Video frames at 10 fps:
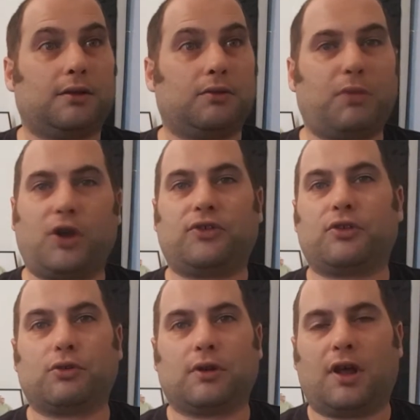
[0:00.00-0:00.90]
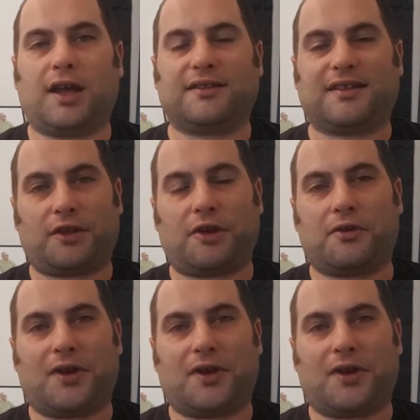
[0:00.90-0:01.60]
Most of the good lines, though,